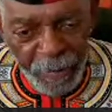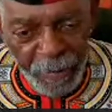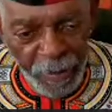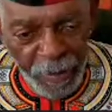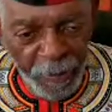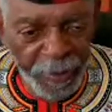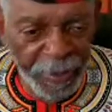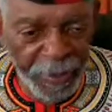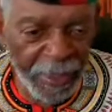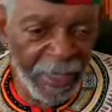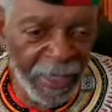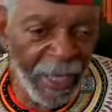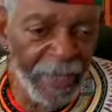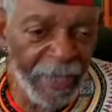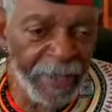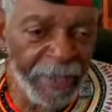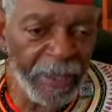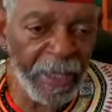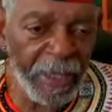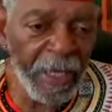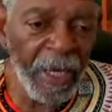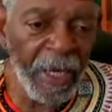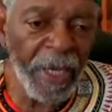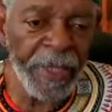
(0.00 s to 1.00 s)
But when he got
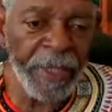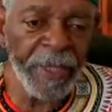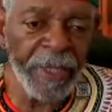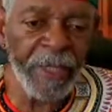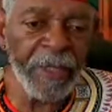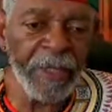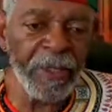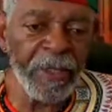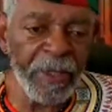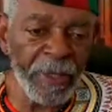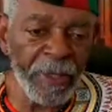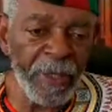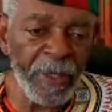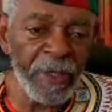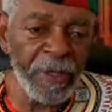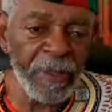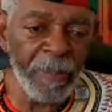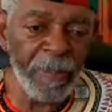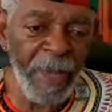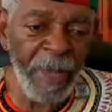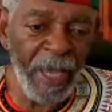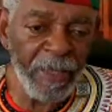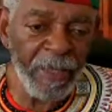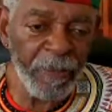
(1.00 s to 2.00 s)
to Ghana, they took
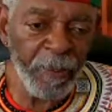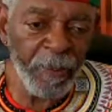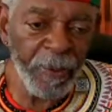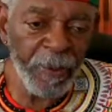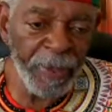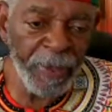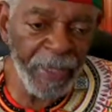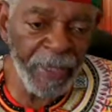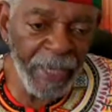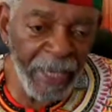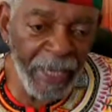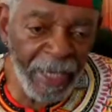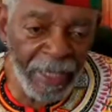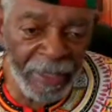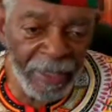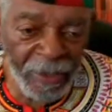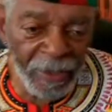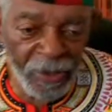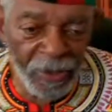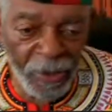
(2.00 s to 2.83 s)
his passport again,